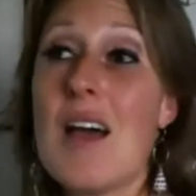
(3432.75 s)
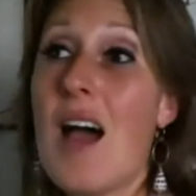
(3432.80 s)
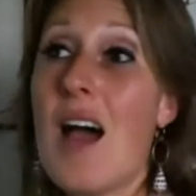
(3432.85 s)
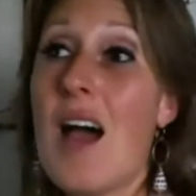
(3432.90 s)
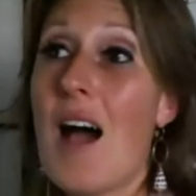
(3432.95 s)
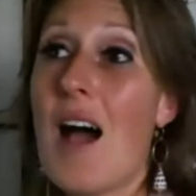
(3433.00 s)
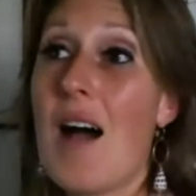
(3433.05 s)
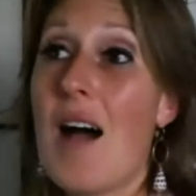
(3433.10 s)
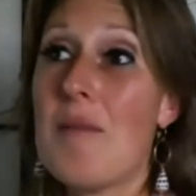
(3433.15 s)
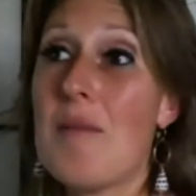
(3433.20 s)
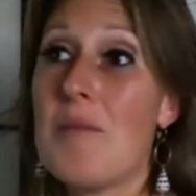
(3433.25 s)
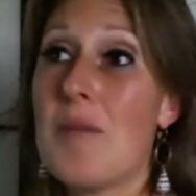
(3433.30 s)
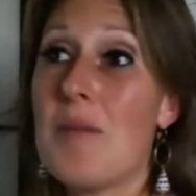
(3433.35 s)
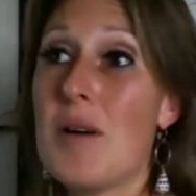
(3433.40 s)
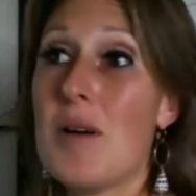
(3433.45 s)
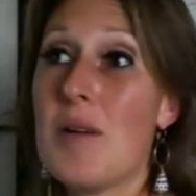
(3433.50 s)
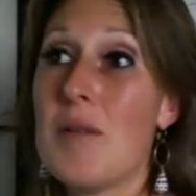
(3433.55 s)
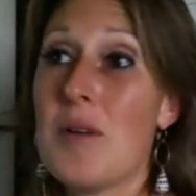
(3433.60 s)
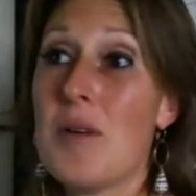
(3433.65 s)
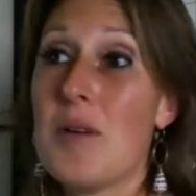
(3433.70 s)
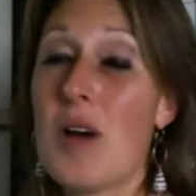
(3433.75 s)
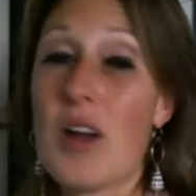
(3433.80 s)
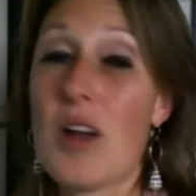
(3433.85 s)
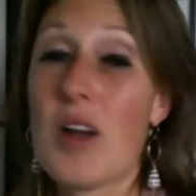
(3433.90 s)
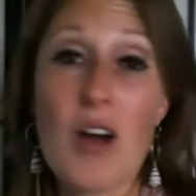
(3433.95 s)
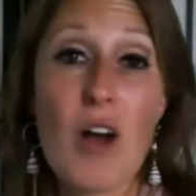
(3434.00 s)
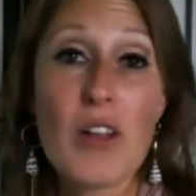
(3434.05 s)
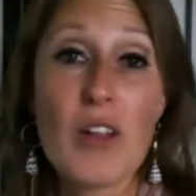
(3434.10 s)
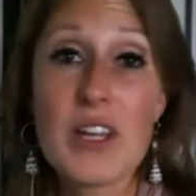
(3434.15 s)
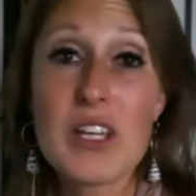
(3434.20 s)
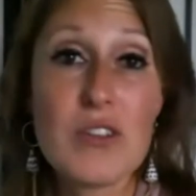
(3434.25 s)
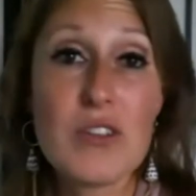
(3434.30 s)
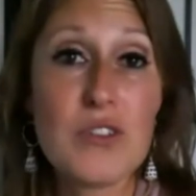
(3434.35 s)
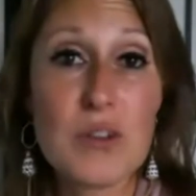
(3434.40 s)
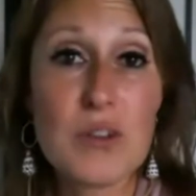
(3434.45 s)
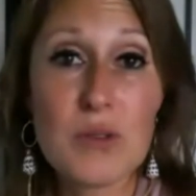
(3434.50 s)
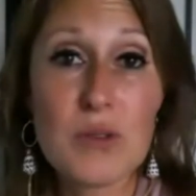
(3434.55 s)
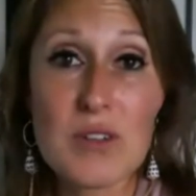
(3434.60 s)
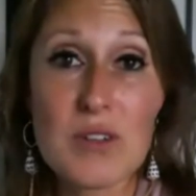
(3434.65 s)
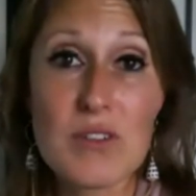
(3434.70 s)
Um, and all I can
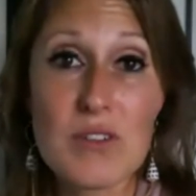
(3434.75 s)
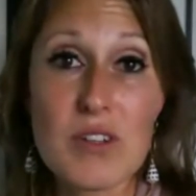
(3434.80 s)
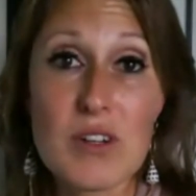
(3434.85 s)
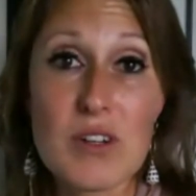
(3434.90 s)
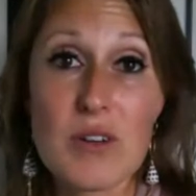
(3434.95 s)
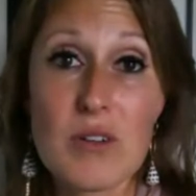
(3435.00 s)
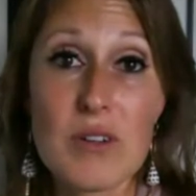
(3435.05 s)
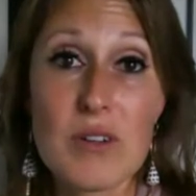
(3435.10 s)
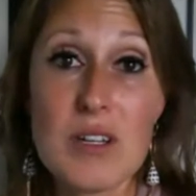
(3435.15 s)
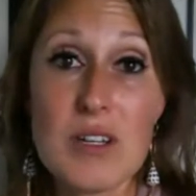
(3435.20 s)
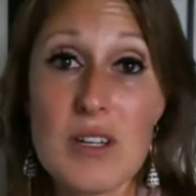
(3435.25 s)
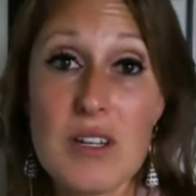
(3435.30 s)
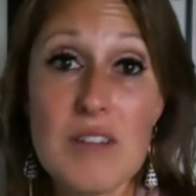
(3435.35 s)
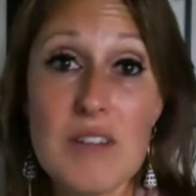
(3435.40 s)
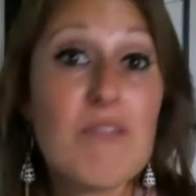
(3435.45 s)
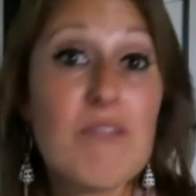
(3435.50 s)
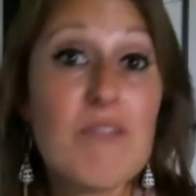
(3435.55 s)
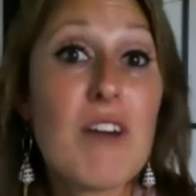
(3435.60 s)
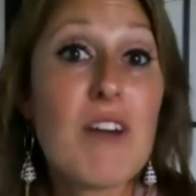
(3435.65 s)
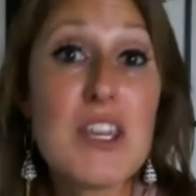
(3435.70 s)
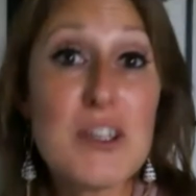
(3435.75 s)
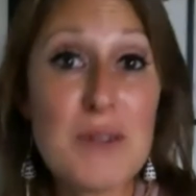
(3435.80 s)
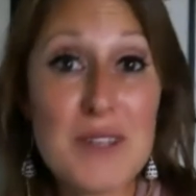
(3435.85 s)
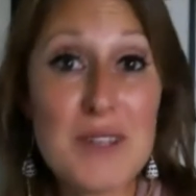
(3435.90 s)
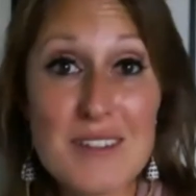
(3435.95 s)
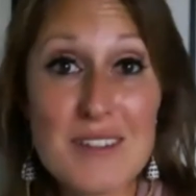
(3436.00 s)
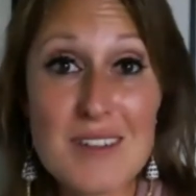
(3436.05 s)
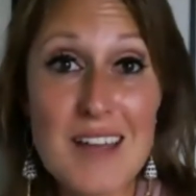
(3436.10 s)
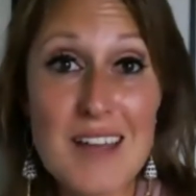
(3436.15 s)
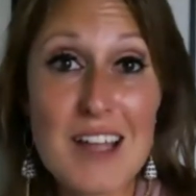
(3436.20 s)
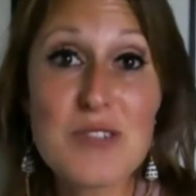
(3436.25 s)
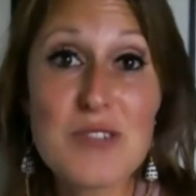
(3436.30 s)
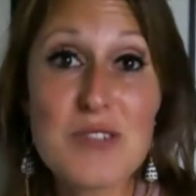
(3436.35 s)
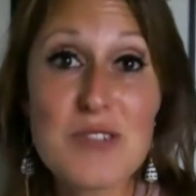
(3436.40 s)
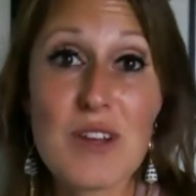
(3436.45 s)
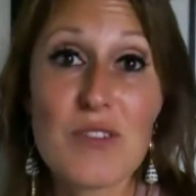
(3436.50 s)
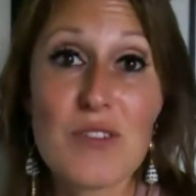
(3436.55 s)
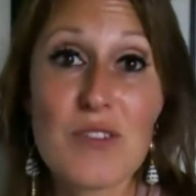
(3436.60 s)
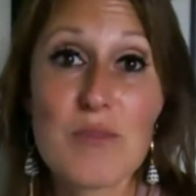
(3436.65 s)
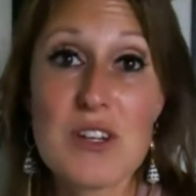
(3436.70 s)
do is, you know, invite you into that
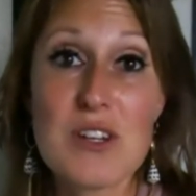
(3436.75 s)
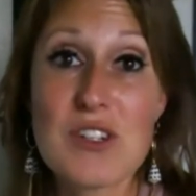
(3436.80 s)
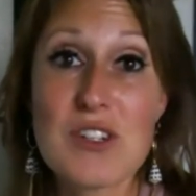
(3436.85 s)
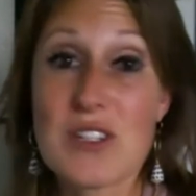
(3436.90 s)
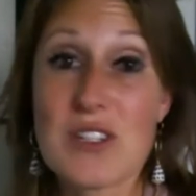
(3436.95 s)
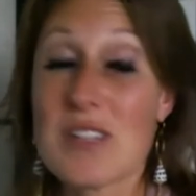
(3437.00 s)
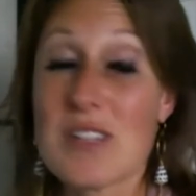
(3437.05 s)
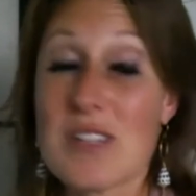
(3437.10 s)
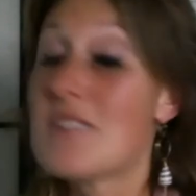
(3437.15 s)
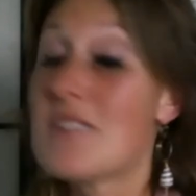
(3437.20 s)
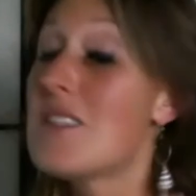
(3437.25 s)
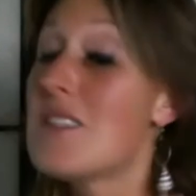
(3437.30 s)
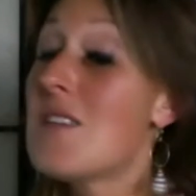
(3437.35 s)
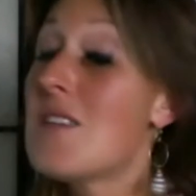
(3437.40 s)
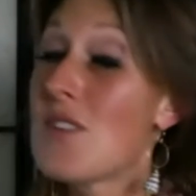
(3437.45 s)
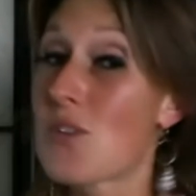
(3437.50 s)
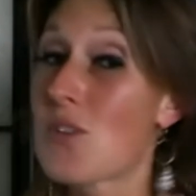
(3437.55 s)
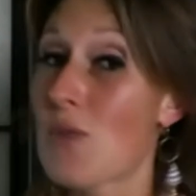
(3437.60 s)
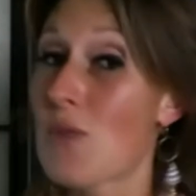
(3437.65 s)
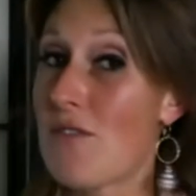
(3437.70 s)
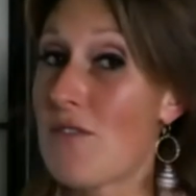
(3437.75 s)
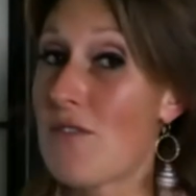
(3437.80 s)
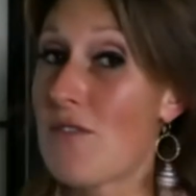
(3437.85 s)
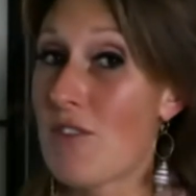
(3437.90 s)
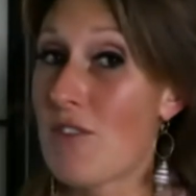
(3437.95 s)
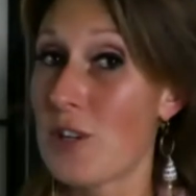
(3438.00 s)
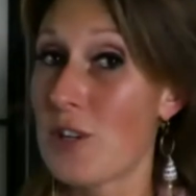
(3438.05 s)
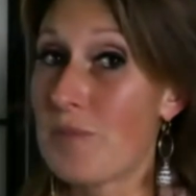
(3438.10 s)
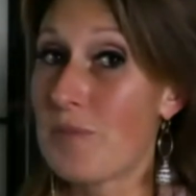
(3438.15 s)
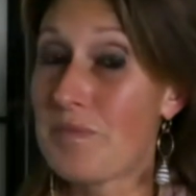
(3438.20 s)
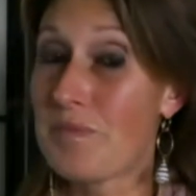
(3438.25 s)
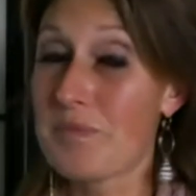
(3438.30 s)
transformation and see if it's the right fit for you.